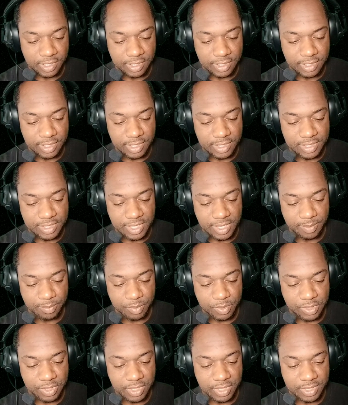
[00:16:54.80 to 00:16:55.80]
Good
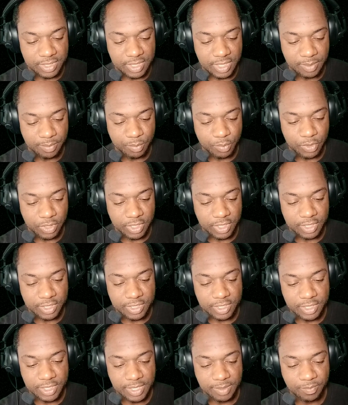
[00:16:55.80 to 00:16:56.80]
attempt, good attempt. We're gonna
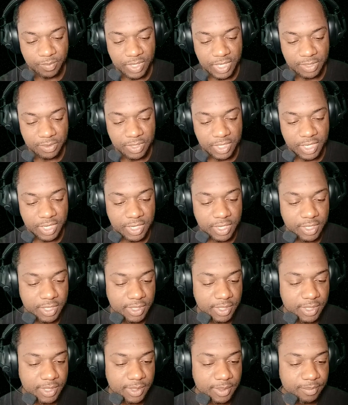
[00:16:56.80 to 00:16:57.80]
cut them down there.
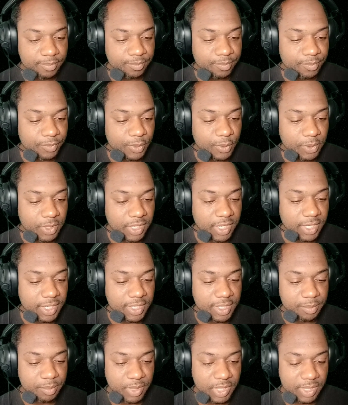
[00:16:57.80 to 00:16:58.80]
We're not
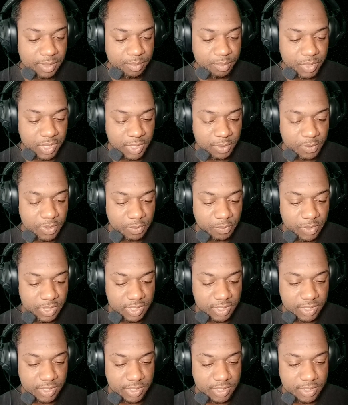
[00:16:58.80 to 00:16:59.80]
gonna pick up P1 with
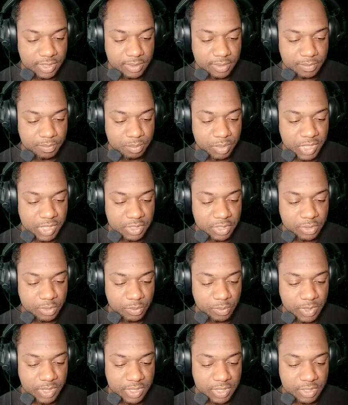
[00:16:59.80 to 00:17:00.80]
the
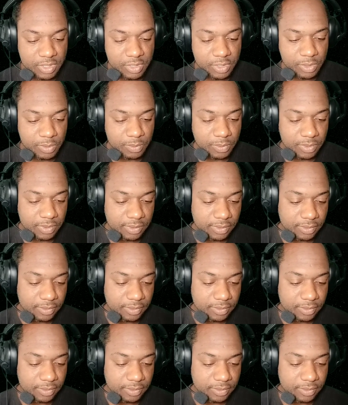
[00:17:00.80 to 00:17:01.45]
P2 with the tune.